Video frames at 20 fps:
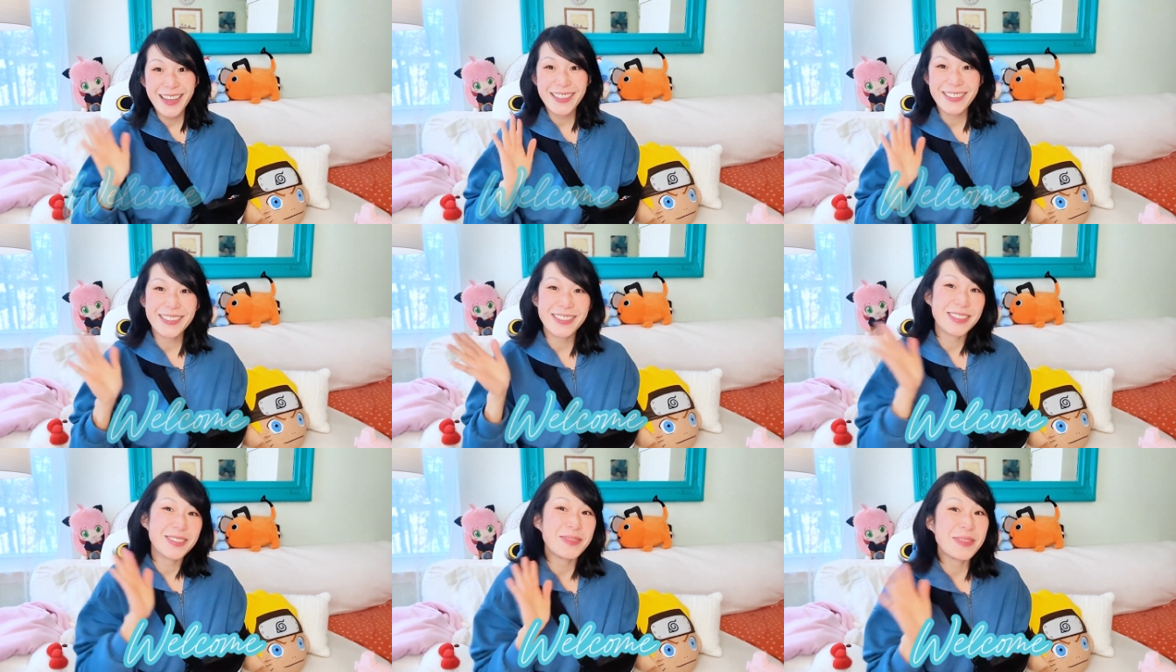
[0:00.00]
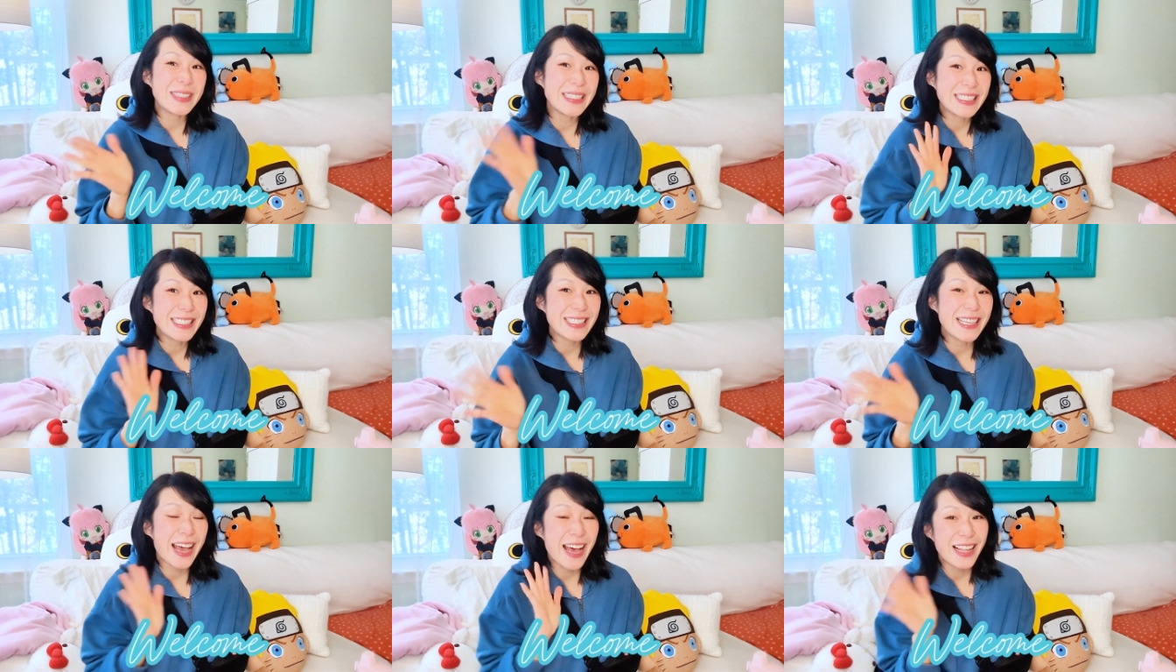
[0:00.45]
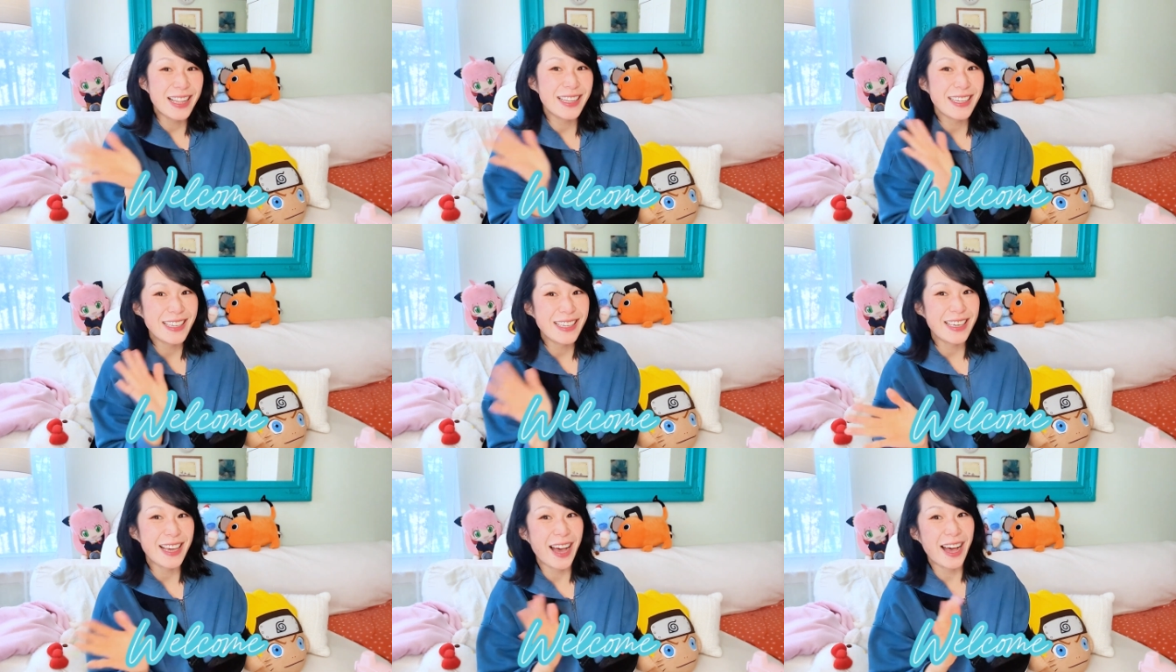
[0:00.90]
guys, it's me,
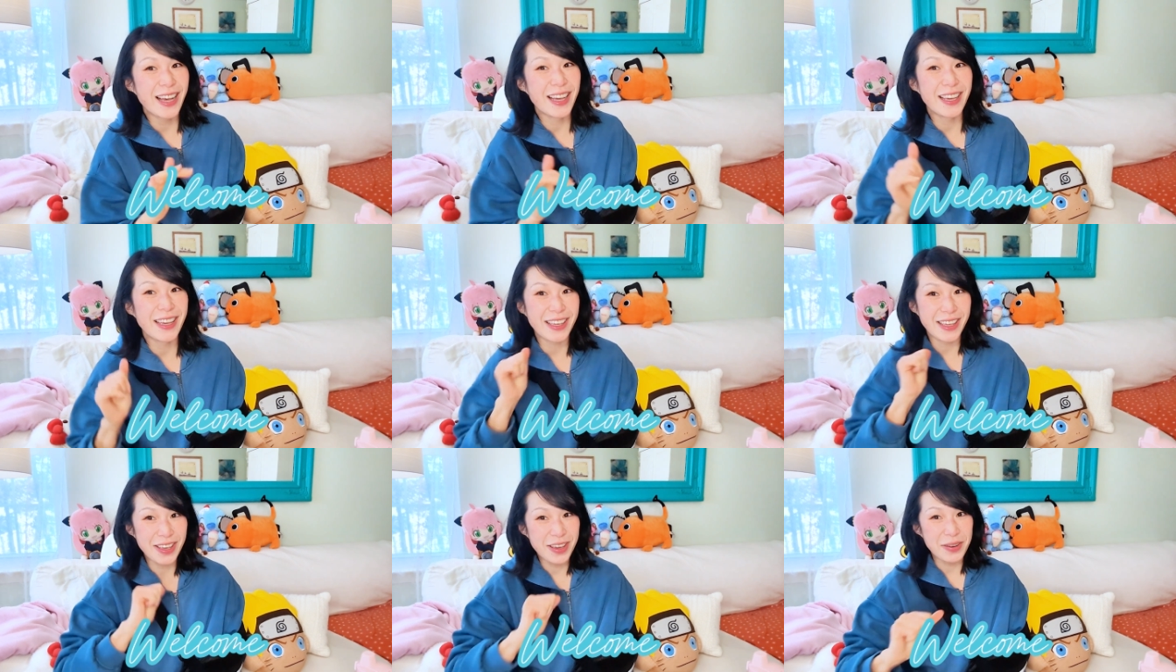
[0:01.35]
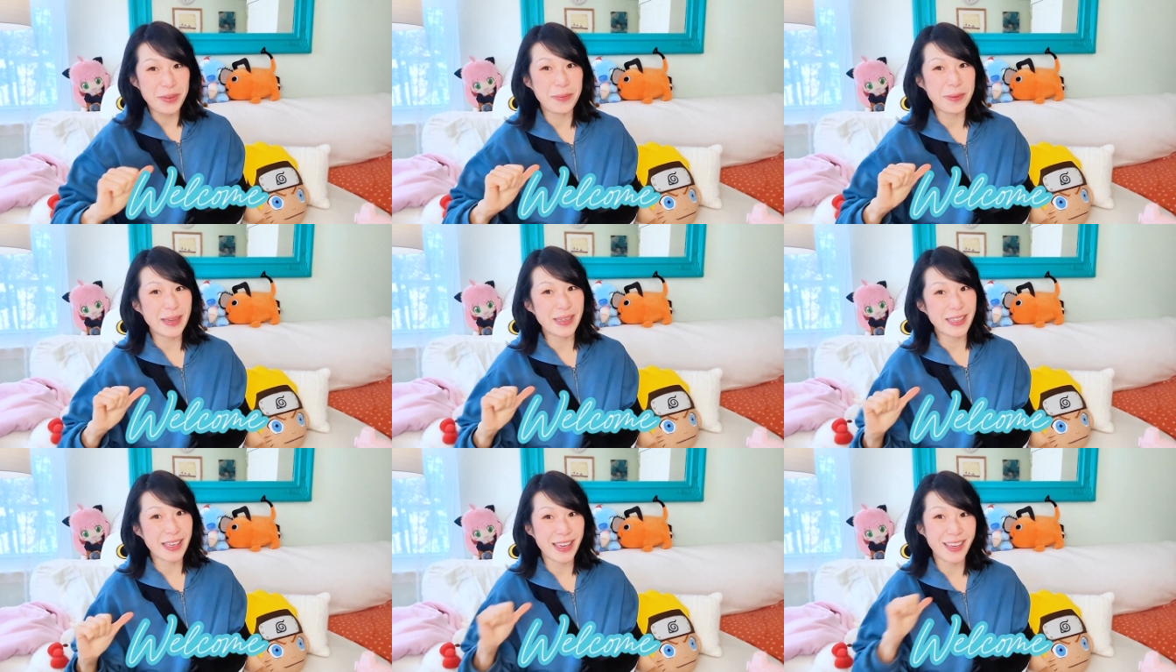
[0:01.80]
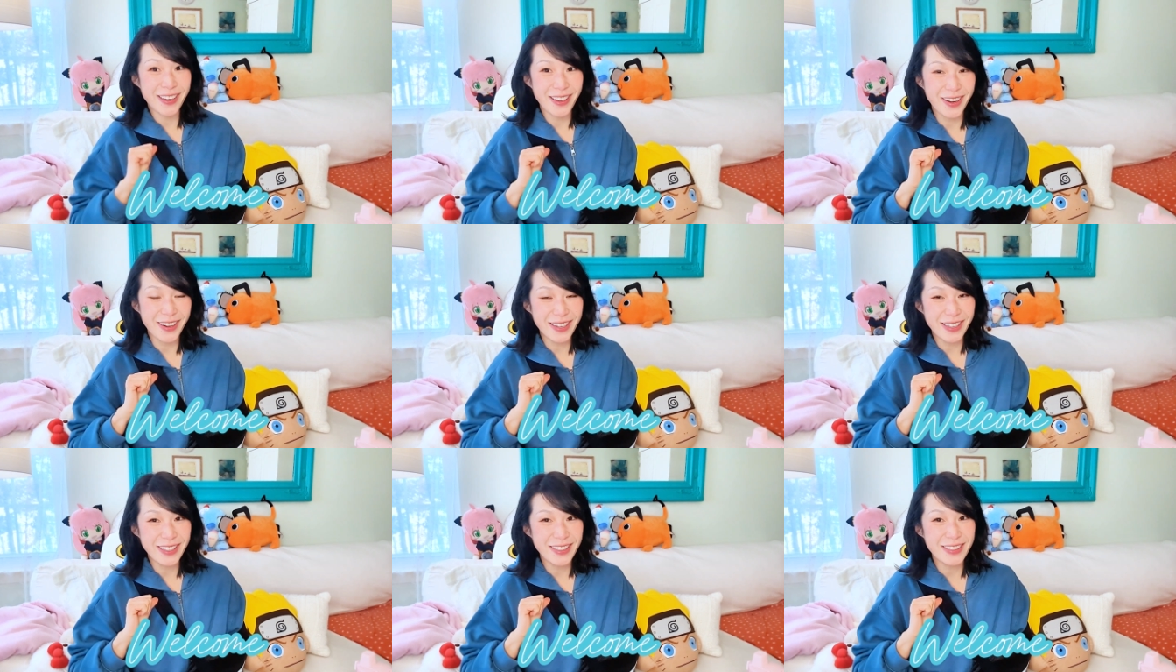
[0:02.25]
Sally. I am a cake
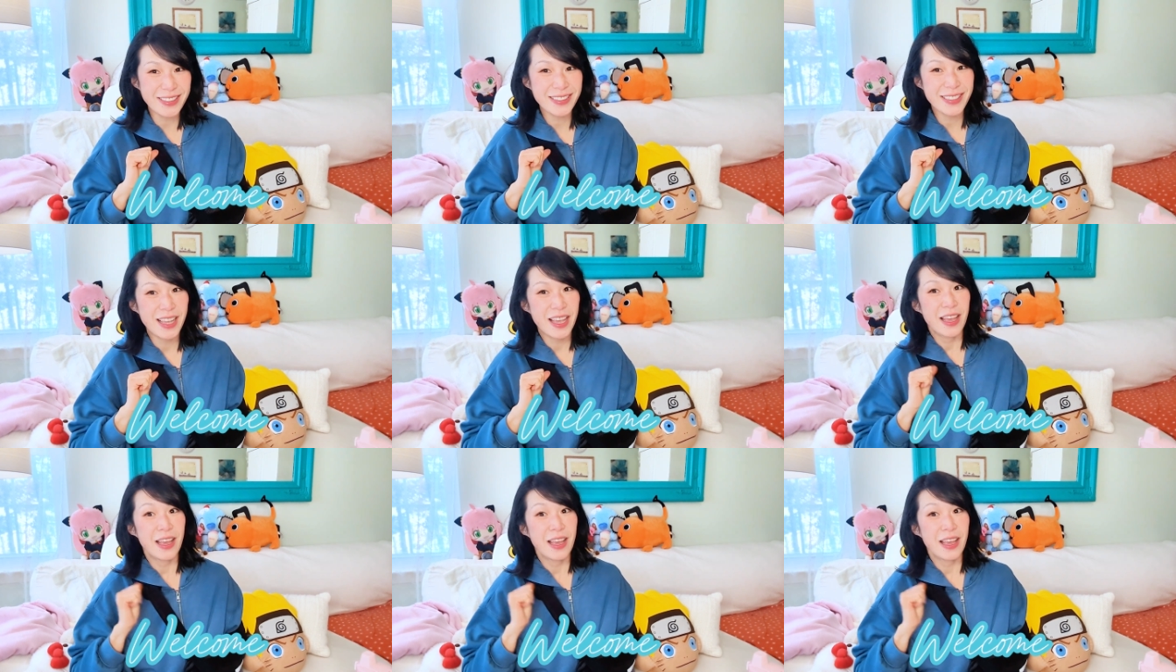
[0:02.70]
artist.